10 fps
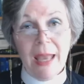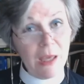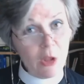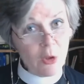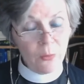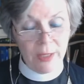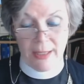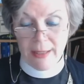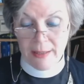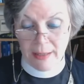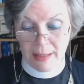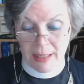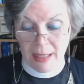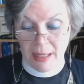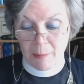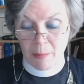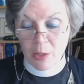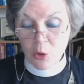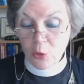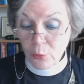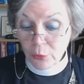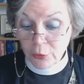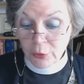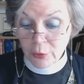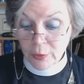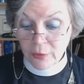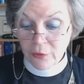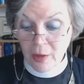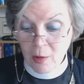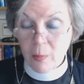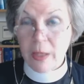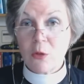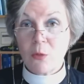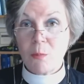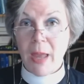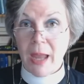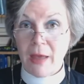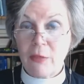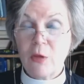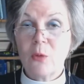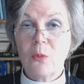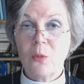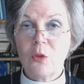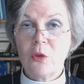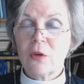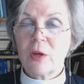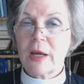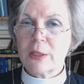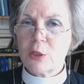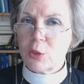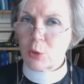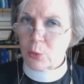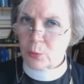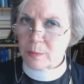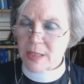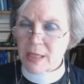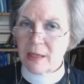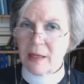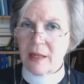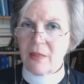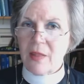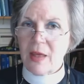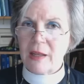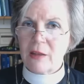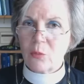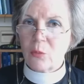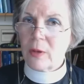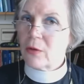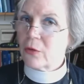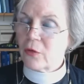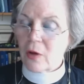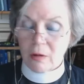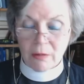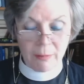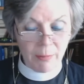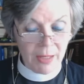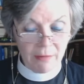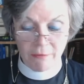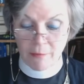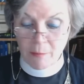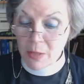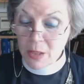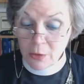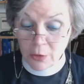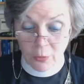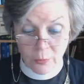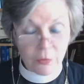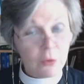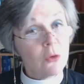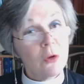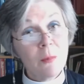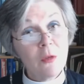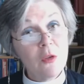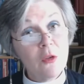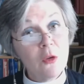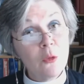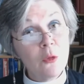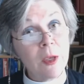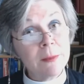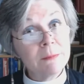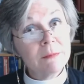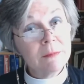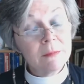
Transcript: As you're reading it, be sure to notice how much Matthew just assumes that his readers are going to be familiar with the terms he's using,